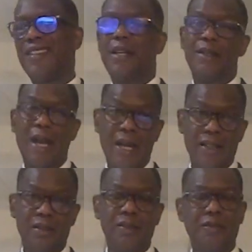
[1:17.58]
an
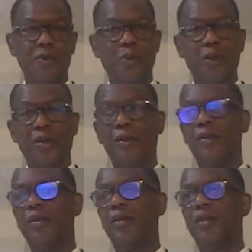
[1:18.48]
answer, if you will,
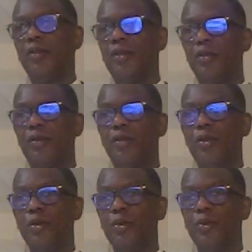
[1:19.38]

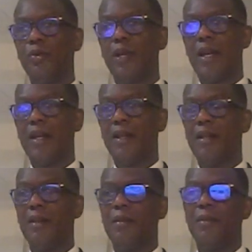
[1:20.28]
to
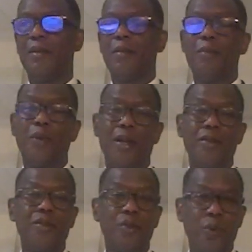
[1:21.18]
a
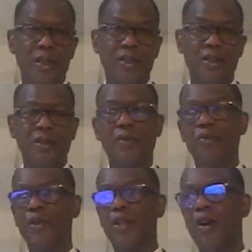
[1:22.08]
brother's question
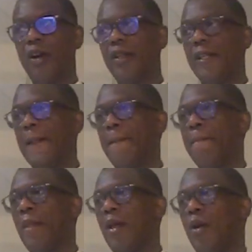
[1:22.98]
regarding
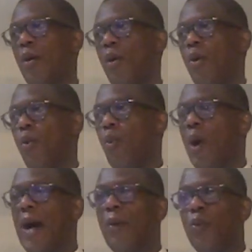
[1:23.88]

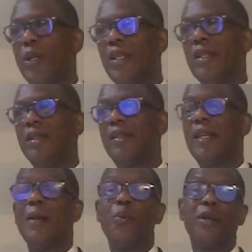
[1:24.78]
why we
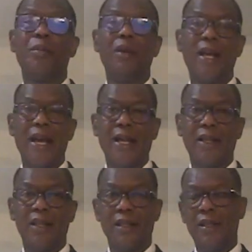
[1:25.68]
say we're
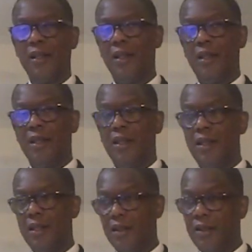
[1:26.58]
black
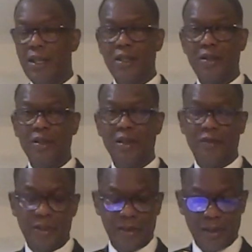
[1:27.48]
in the Nation
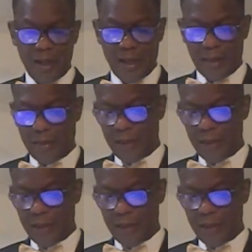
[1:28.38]
of Islam.